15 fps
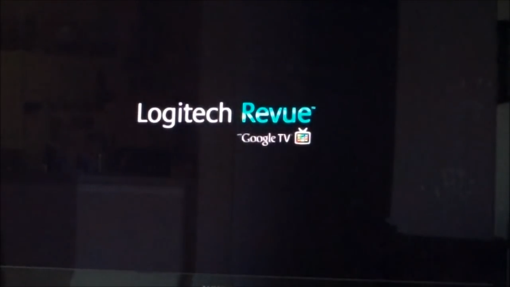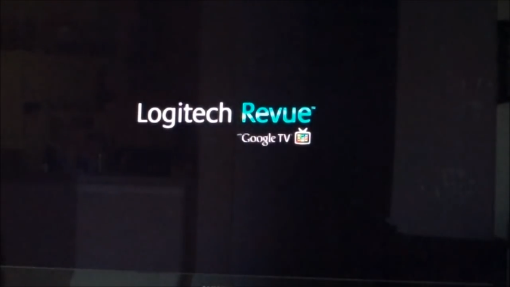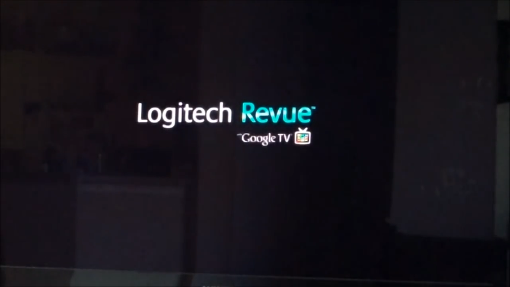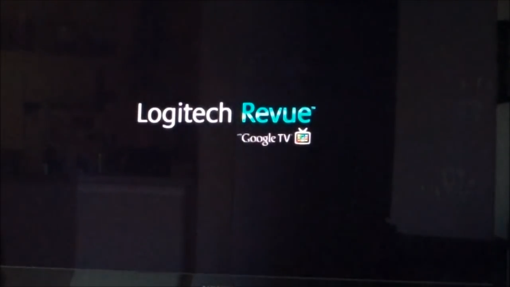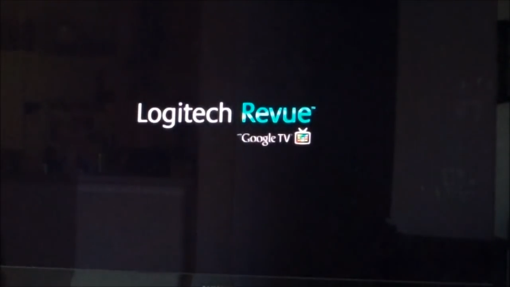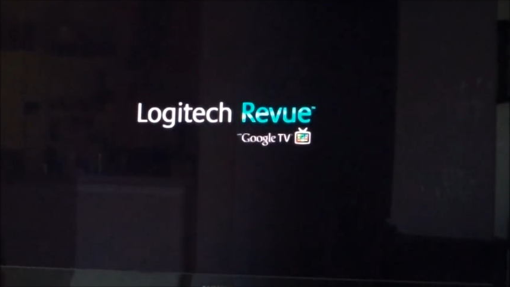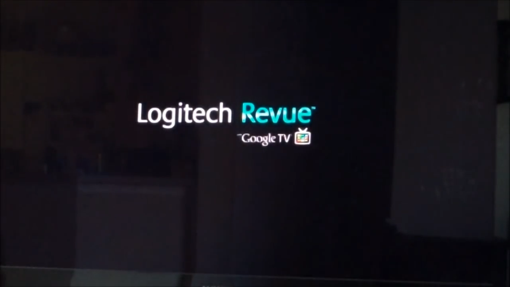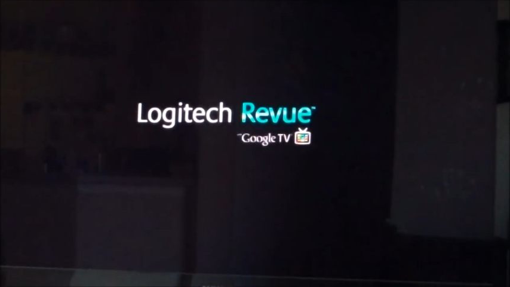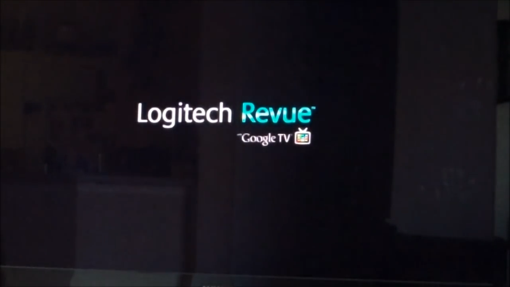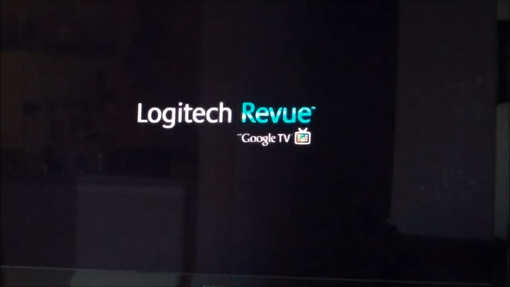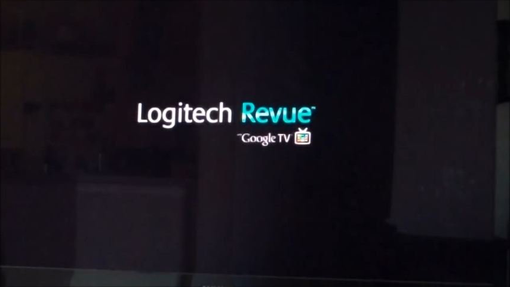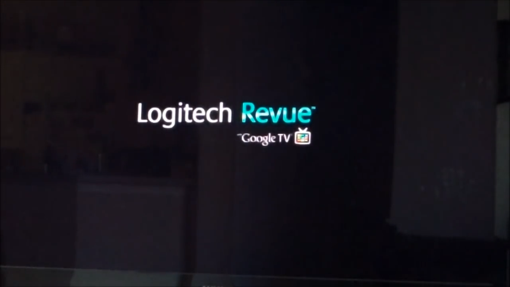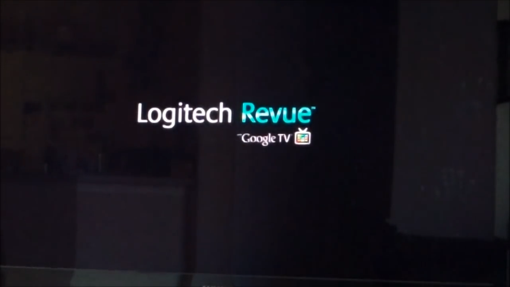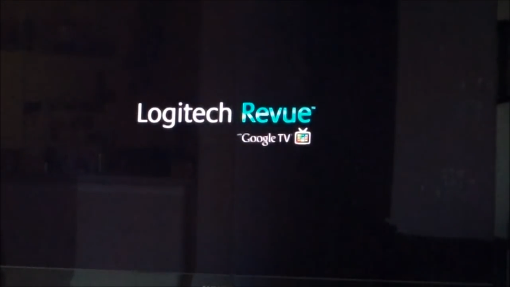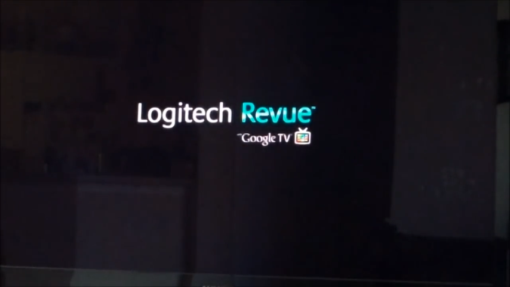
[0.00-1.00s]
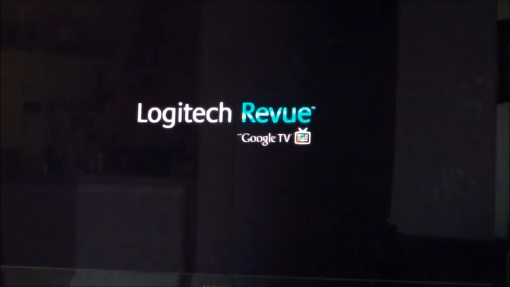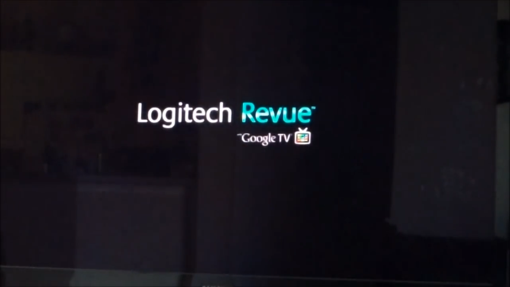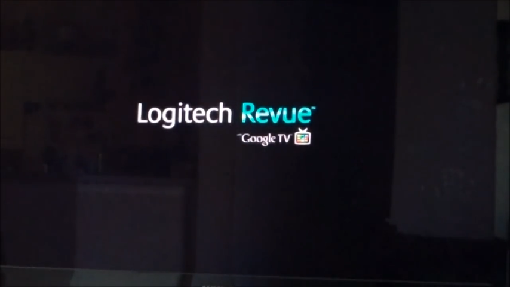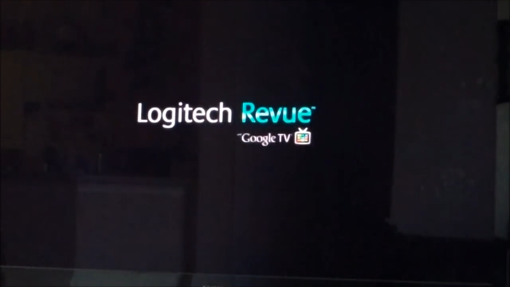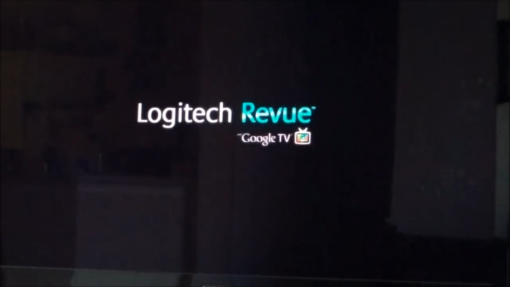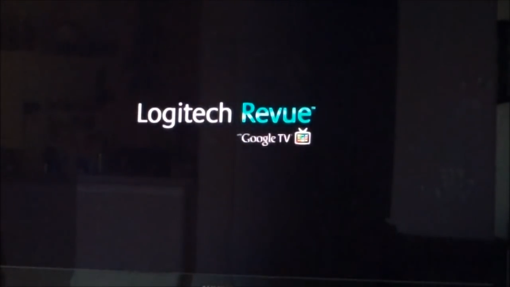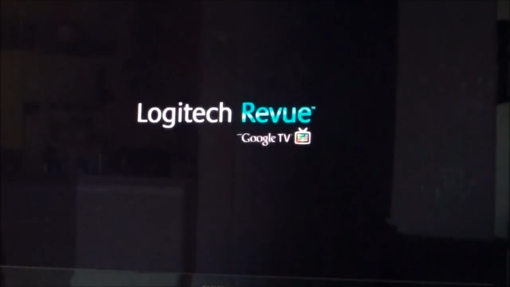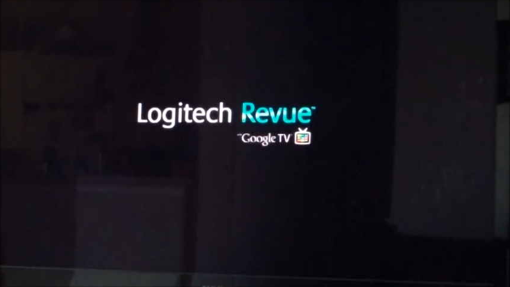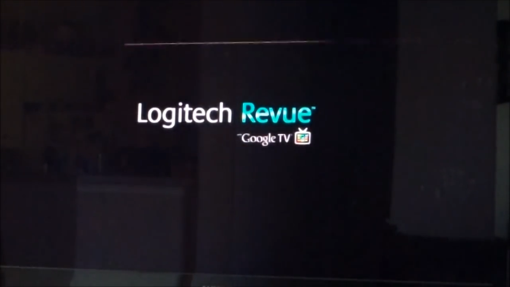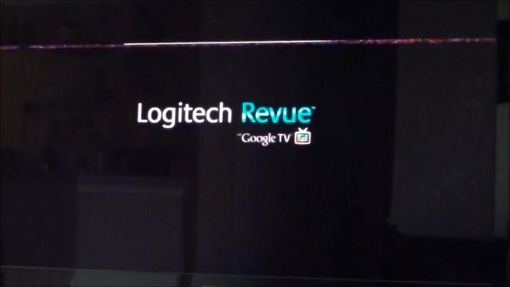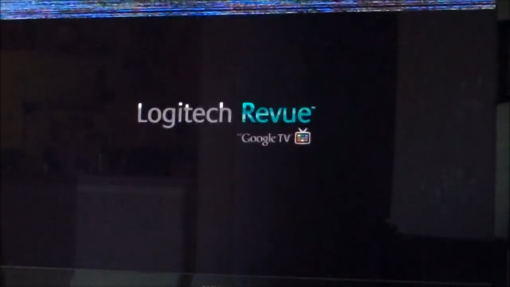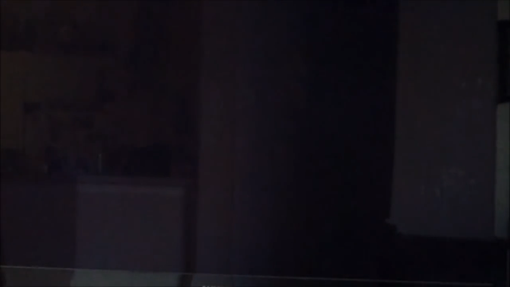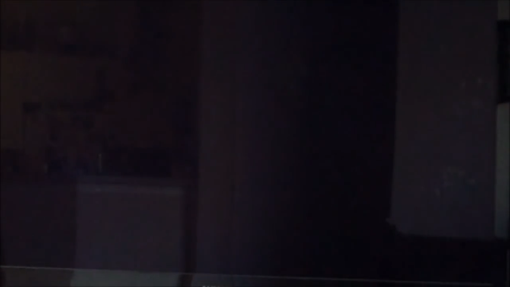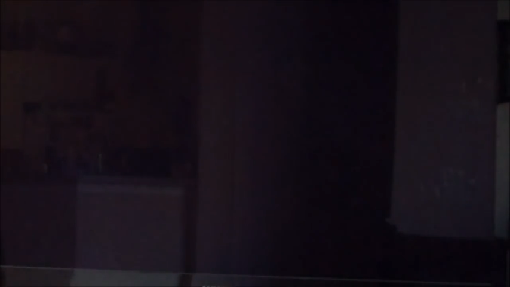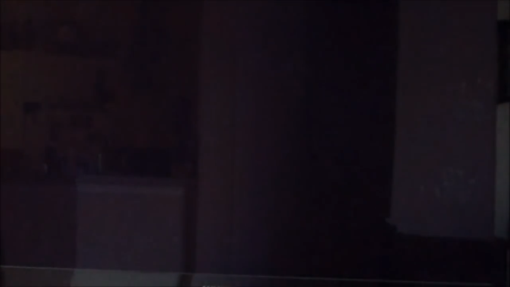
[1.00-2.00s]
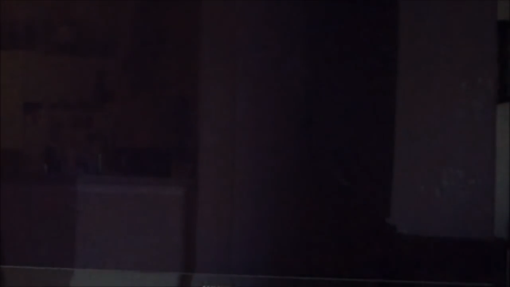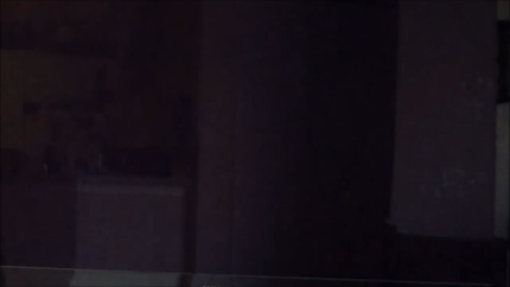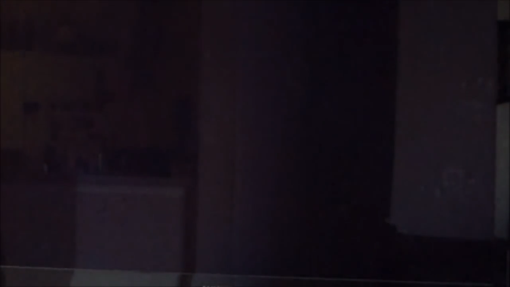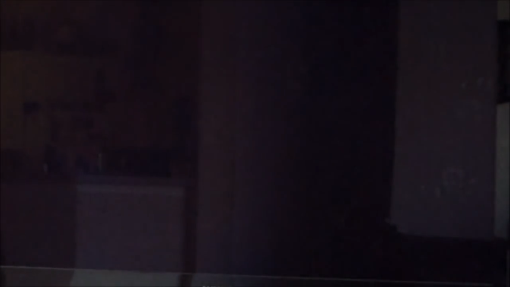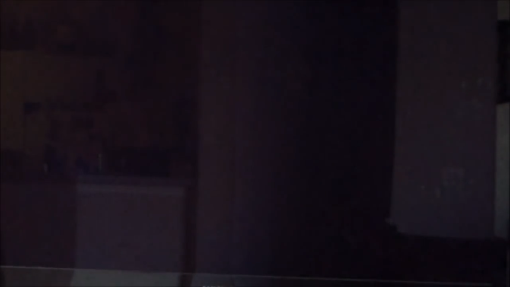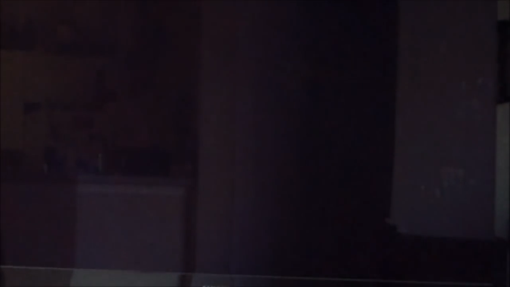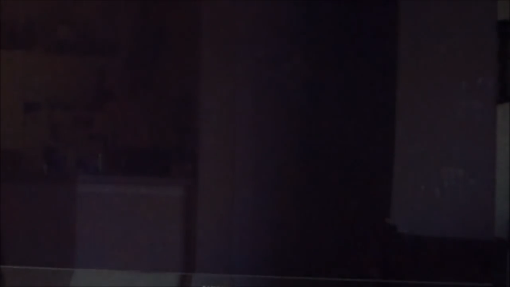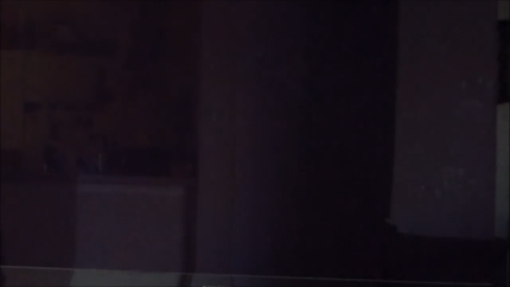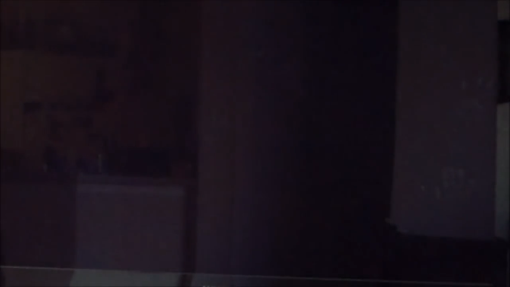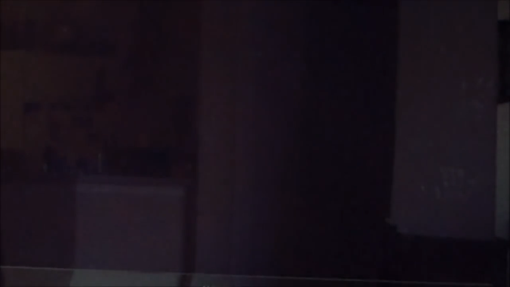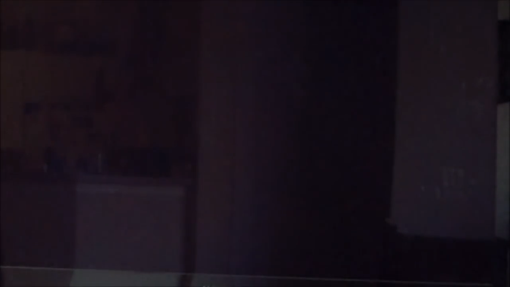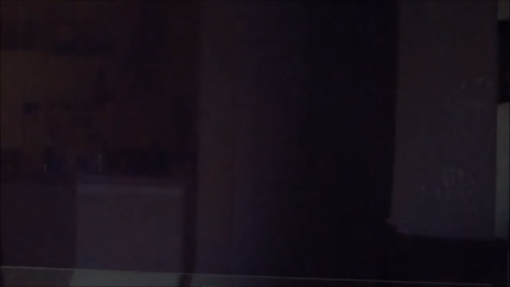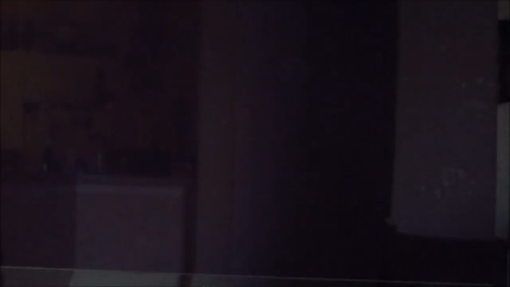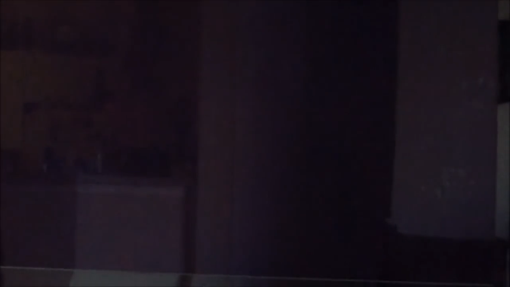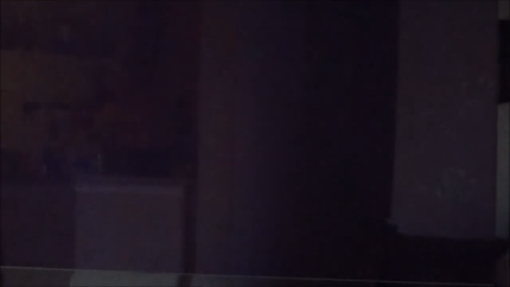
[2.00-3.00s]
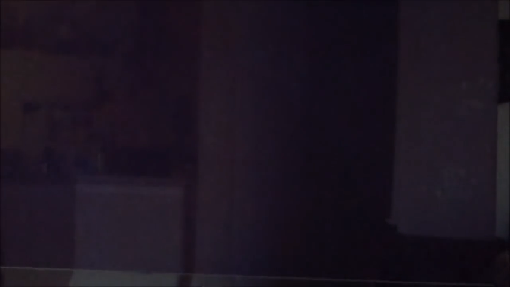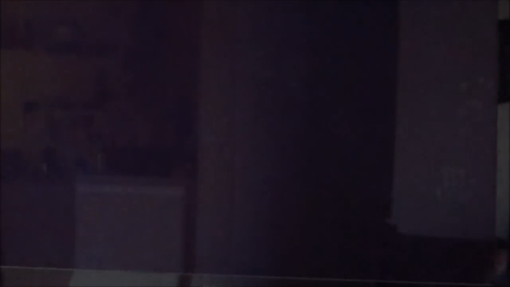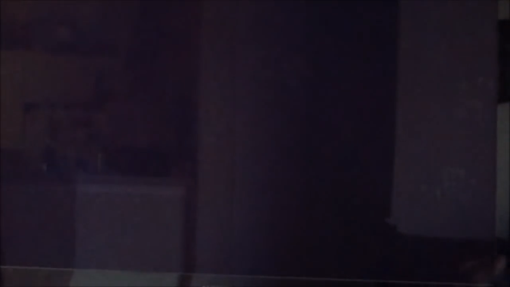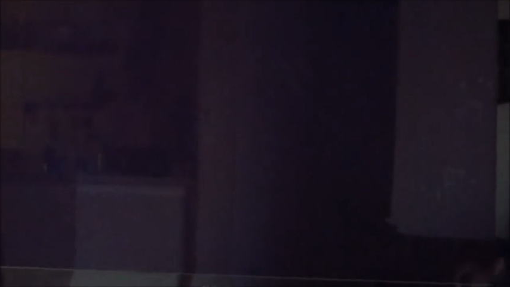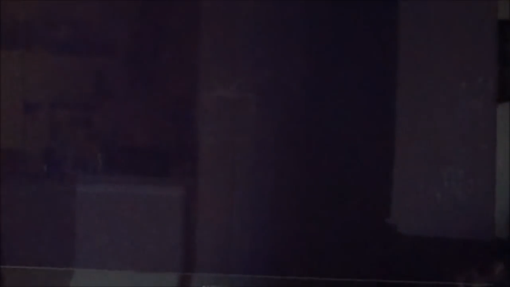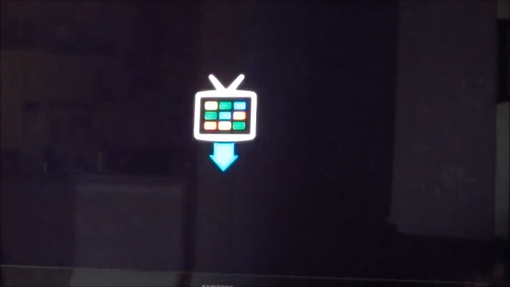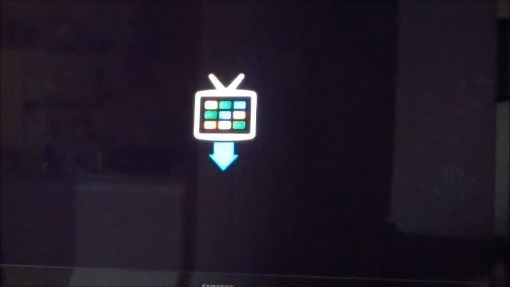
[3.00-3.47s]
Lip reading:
No face is visible, so there are no lips to read.